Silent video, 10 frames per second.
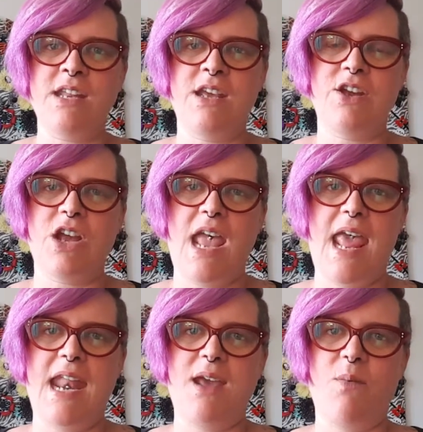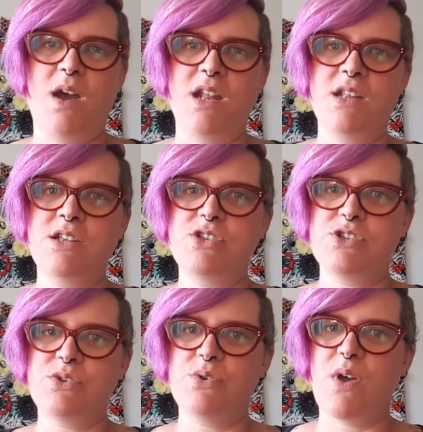here and I wanted to
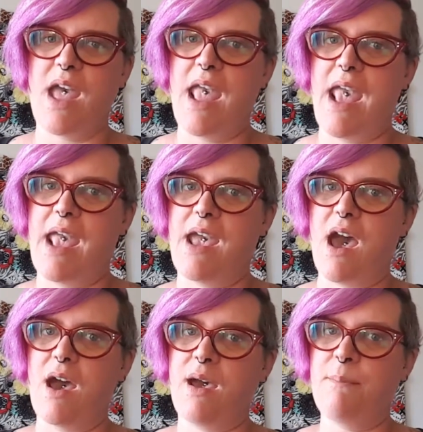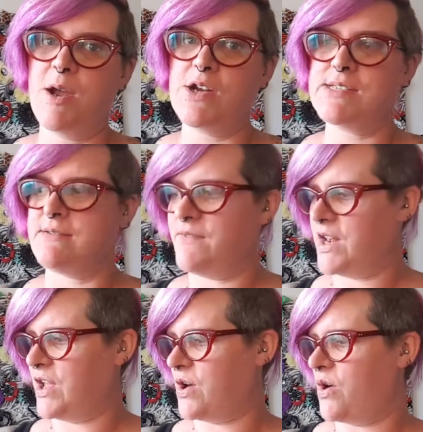do a comparison
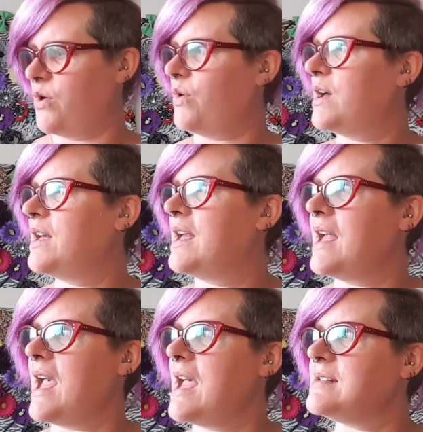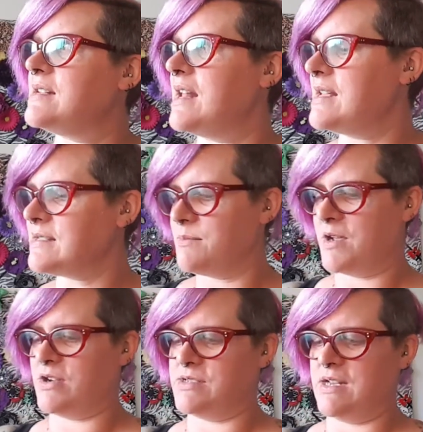video. And today's
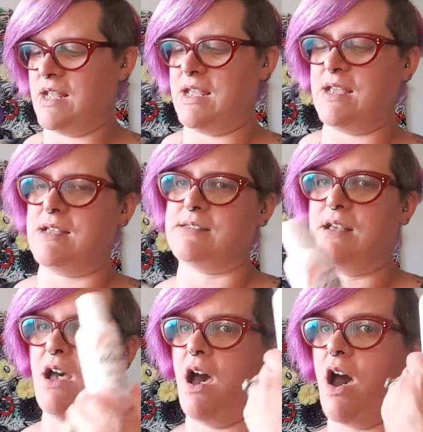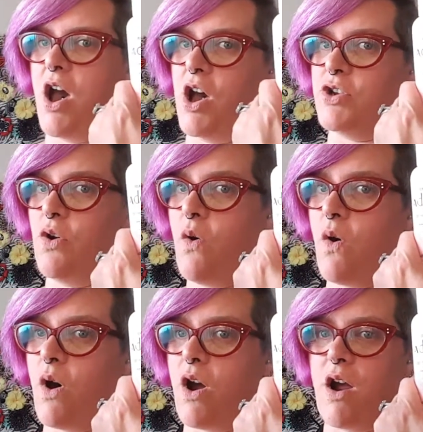comparison is
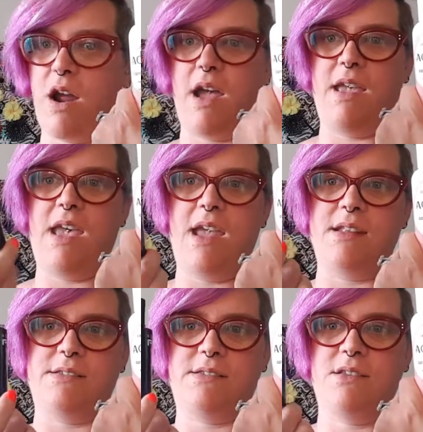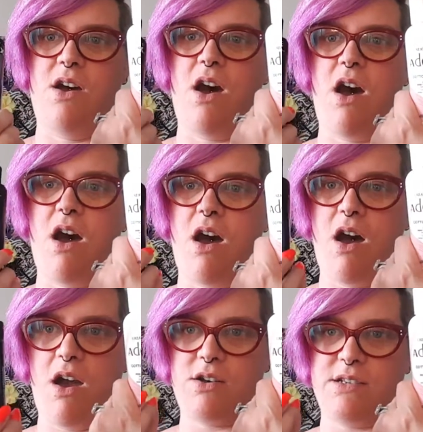Adore against
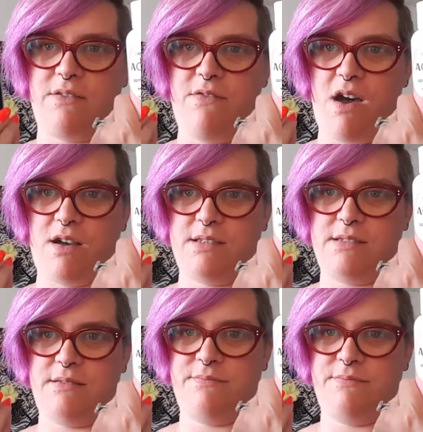Arctic Fox.